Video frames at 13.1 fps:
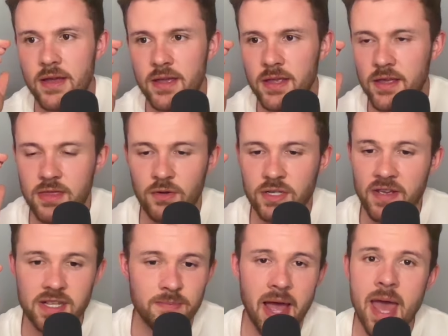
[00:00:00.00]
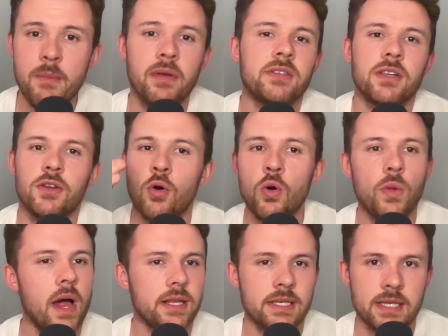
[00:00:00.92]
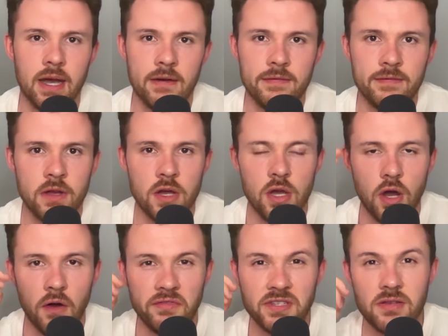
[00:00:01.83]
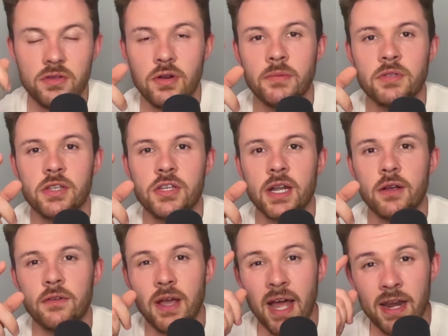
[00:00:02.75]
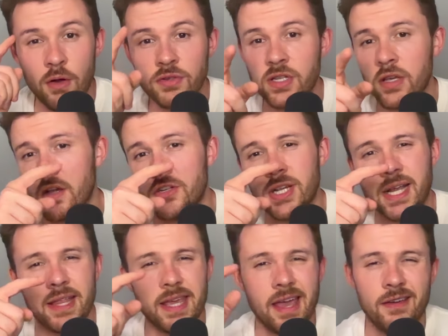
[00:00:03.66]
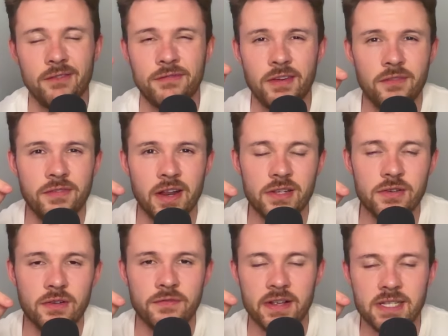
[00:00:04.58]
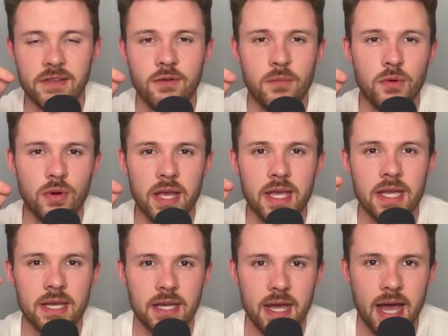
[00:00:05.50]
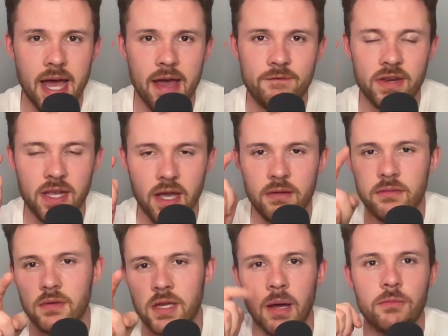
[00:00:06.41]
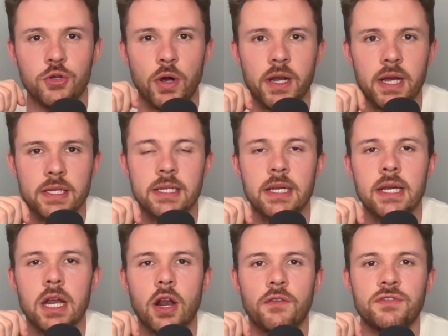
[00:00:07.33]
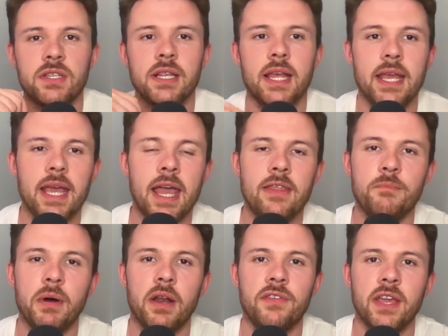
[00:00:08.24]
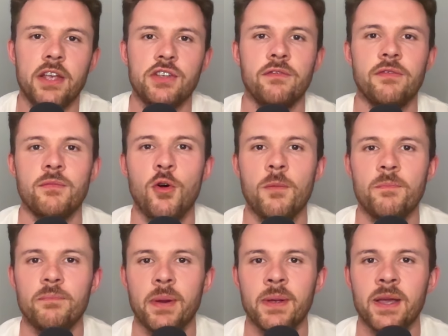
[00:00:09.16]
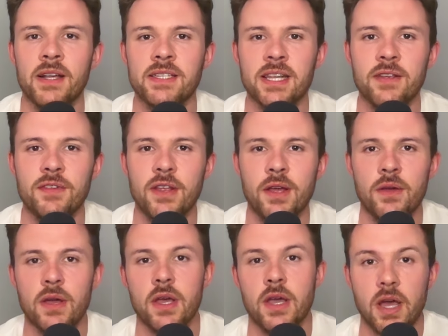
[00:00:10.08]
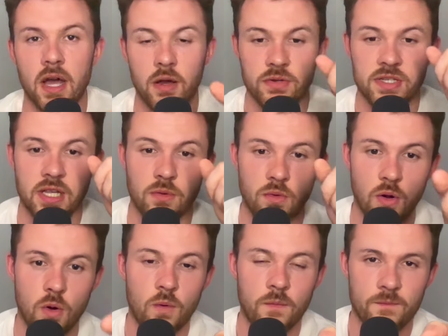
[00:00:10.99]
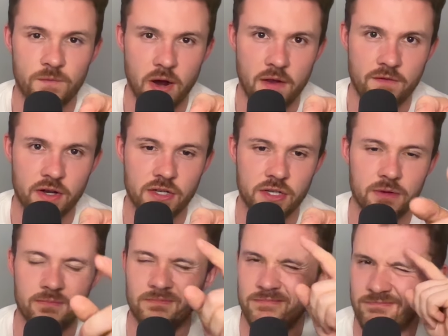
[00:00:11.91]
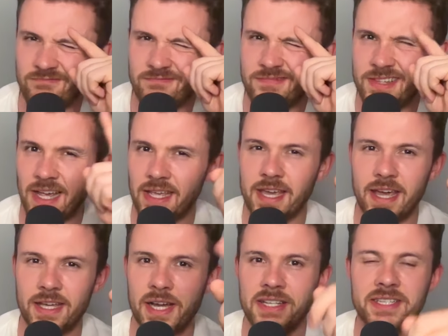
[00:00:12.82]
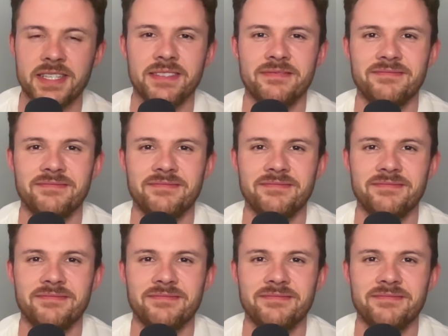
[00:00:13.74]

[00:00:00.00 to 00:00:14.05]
Your thoughts and feelings about Emerson. All that stuff. Obviously, subscribe to the channel. And also, go check out the Fantasy Football League video. Come join us. And obviously, hit the bell notification for more. But anyway, guys, then if you do, I will see you all very, very soon. Take care, guys.